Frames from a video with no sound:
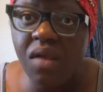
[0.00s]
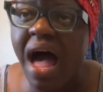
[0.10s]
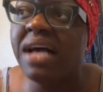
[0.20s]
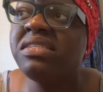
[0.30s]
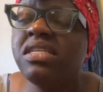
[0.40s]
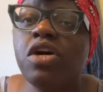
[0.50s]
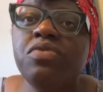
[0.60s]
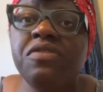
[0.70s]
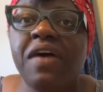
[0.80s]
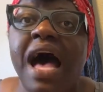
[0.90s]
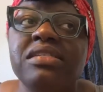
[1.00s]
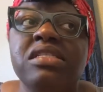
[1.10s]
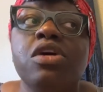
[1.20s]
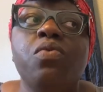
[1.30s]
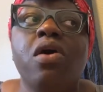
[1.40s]
I still was I
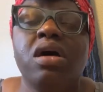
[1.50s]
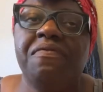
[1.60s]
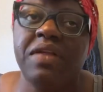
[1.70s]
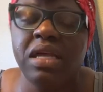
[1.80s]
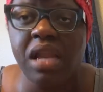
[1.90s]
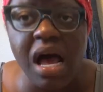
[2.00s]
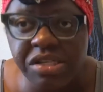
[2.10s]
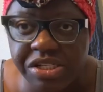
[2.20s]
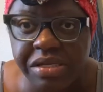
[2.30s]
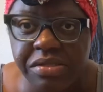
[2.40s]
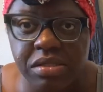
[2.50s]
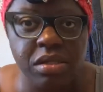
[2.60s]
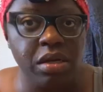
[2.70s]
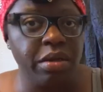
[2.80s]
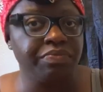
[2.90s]
still woke up feeling nauseous.
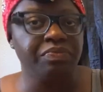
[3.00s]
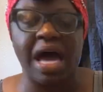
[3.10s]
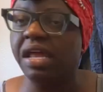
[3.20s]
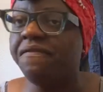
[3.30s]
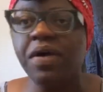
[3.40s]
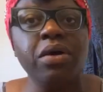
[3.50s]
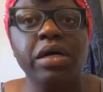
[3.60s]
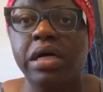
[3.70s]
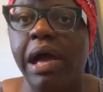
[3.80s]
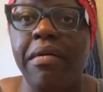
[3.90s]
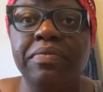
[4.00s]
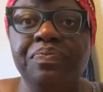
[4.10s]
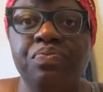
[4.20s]
I didn't feel good.